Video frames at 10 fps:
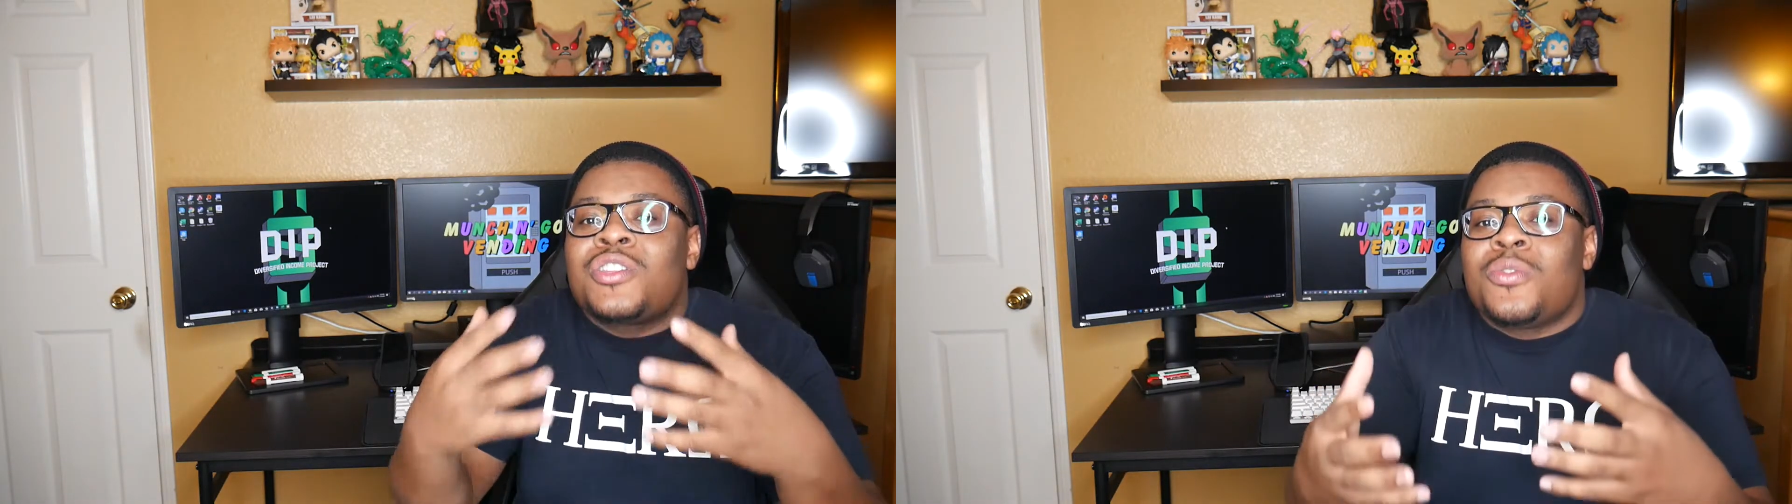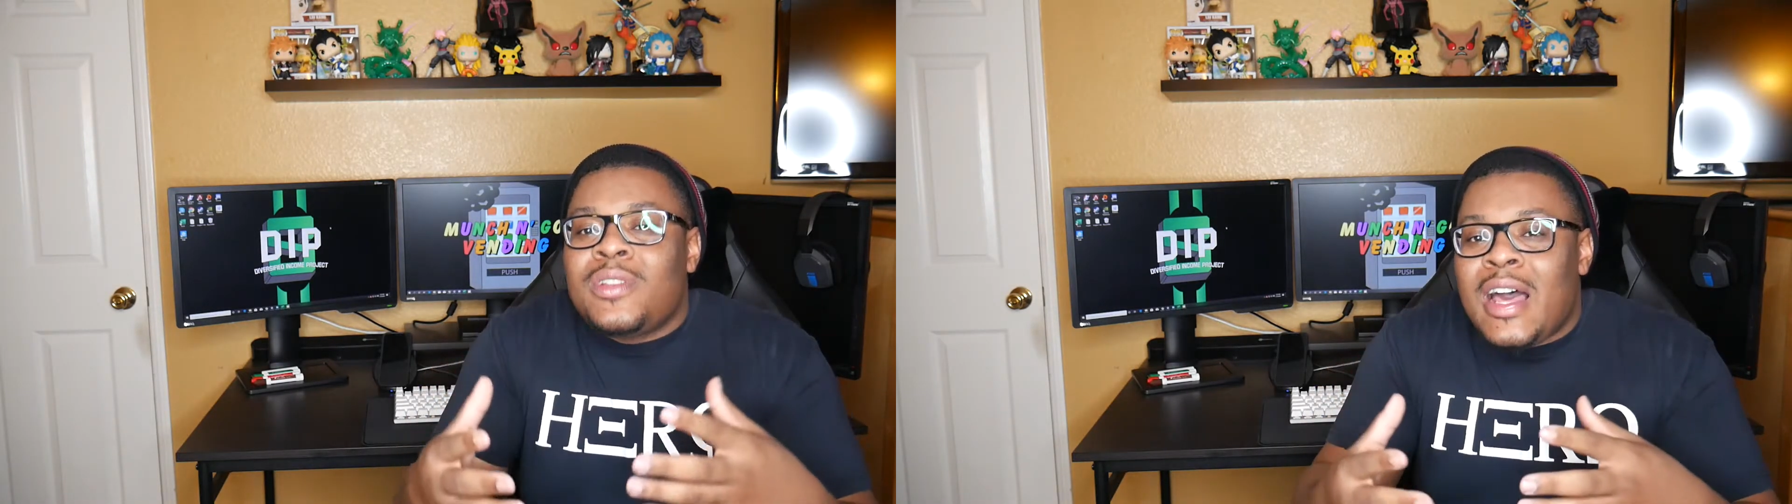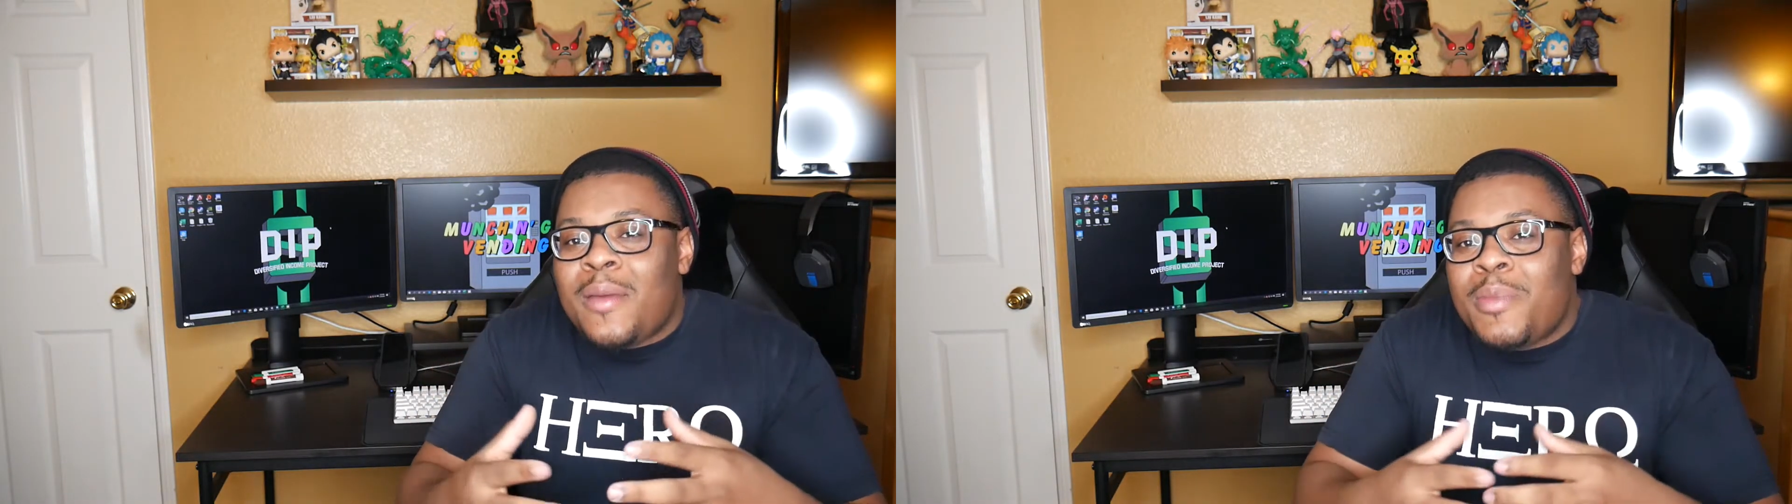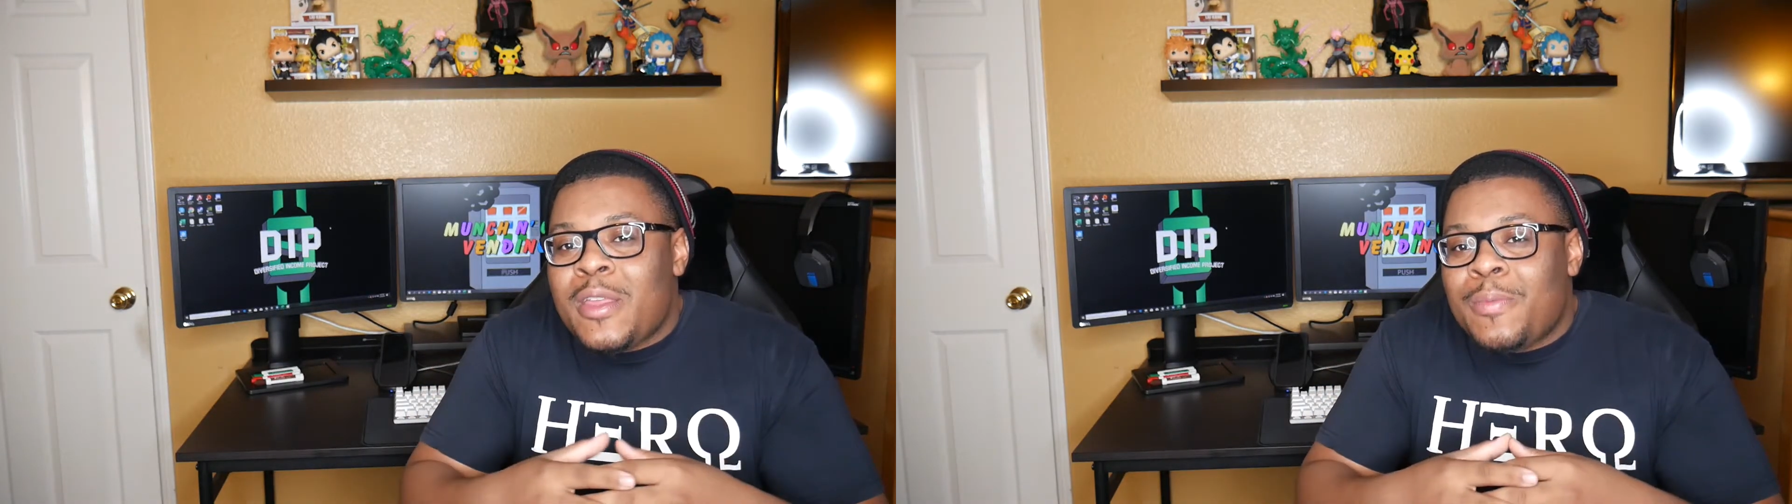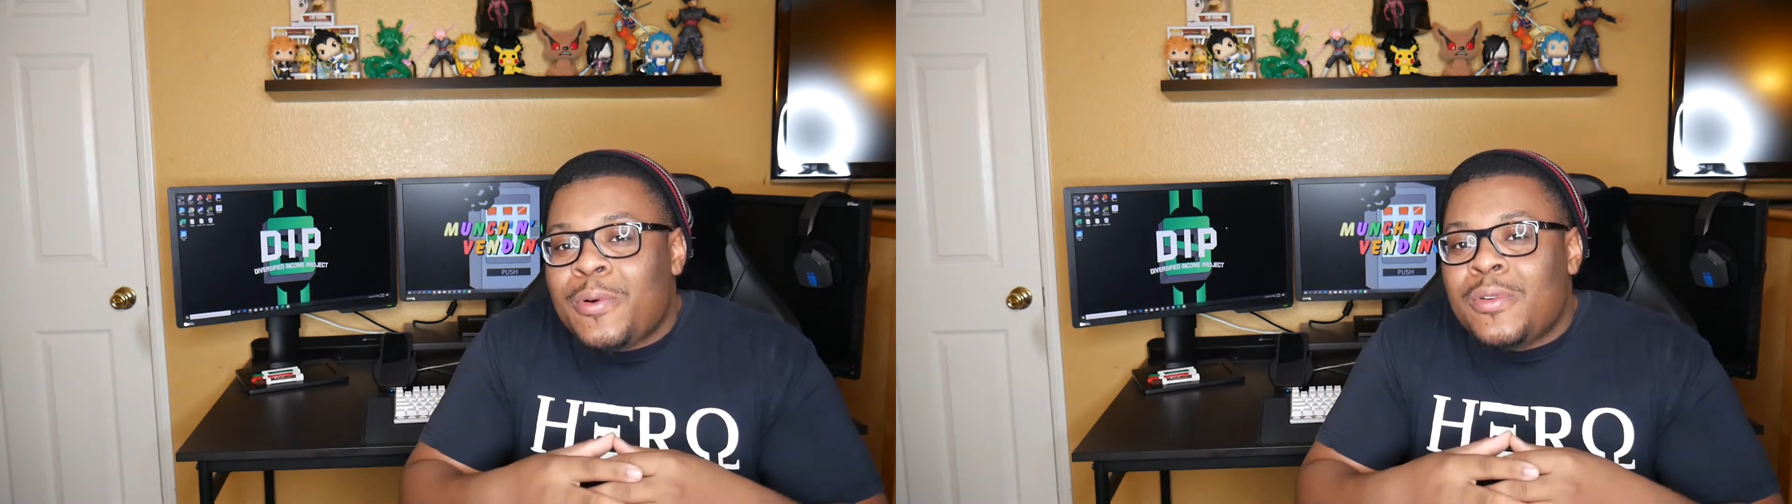to a lot of
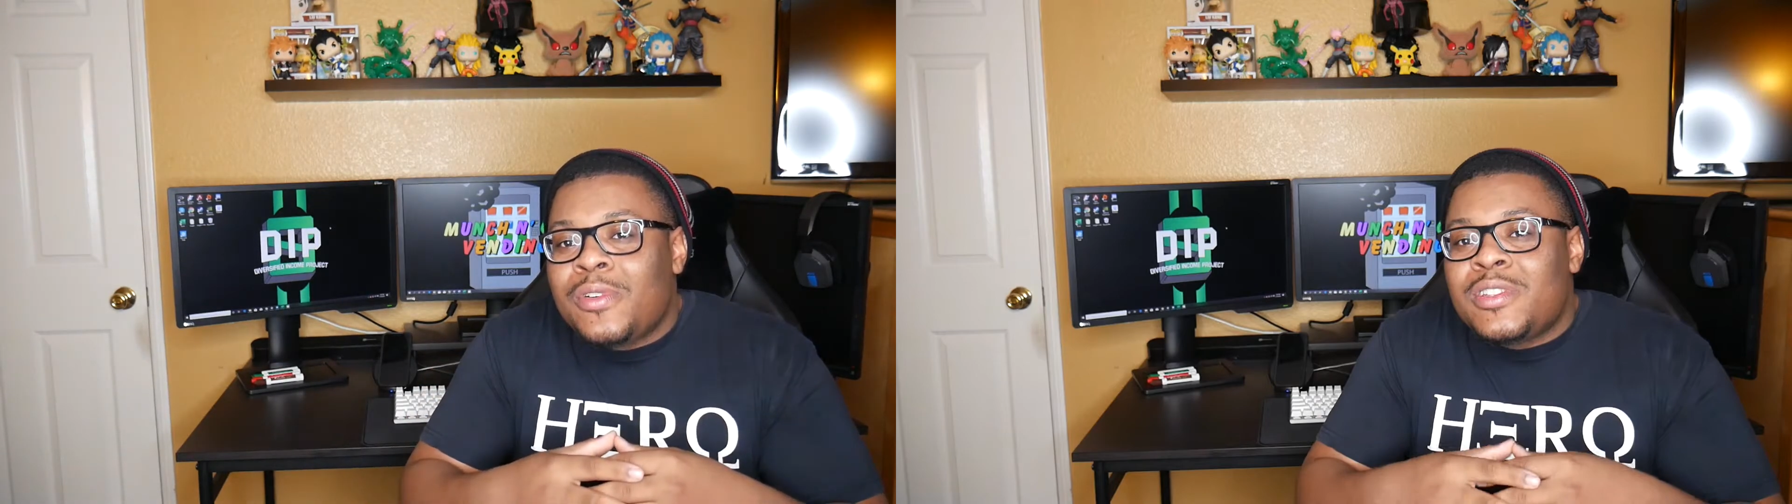people